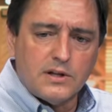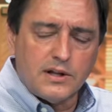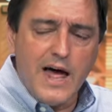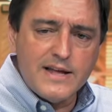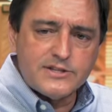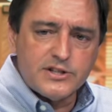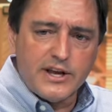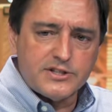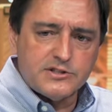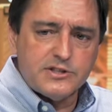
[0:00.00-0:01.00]
the light
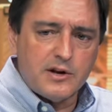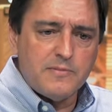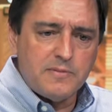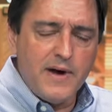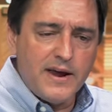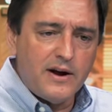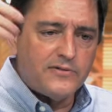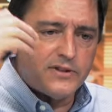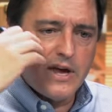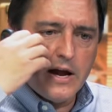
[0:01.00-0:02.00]
selections that have been made
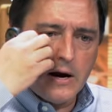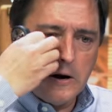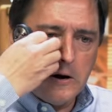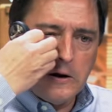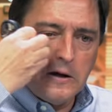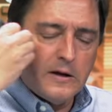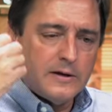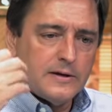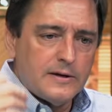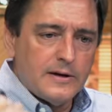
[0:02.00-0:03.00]
over there,
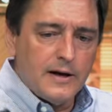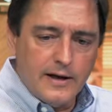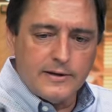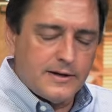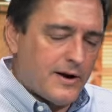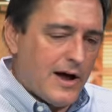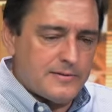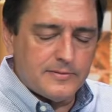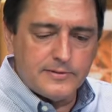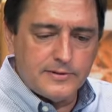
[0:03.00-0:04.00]
you know,
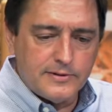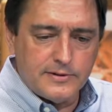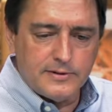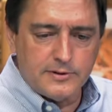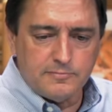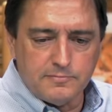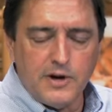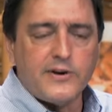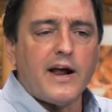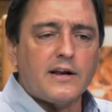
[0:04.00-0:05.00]
I,
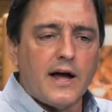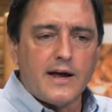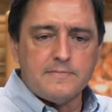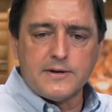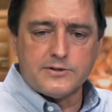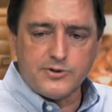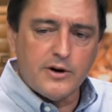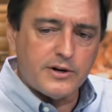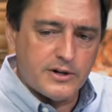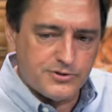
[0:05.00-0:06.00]
don't act like I'm in
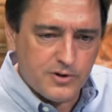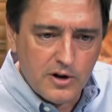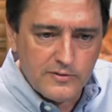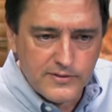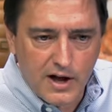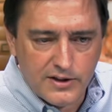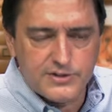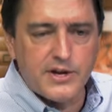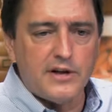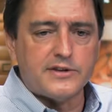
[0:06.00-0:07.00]
control of all
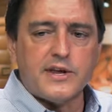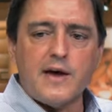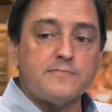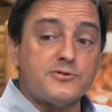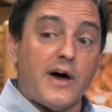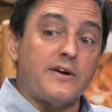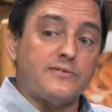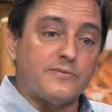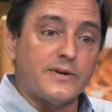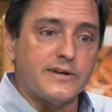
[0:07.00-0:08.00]
this all the time, so I
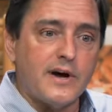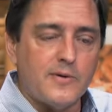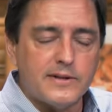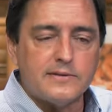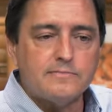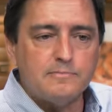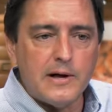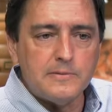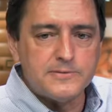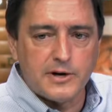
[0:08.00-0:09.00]
don't really know what
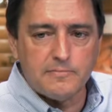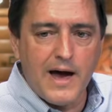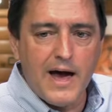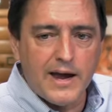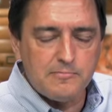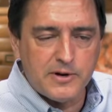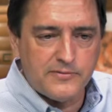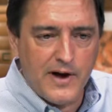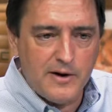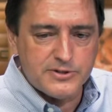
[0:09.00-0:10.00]
bulbs they're buying. But
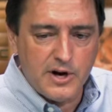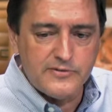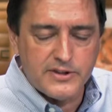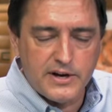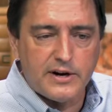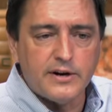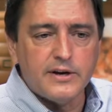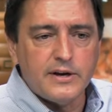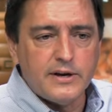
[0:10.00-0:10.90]
if I was over there,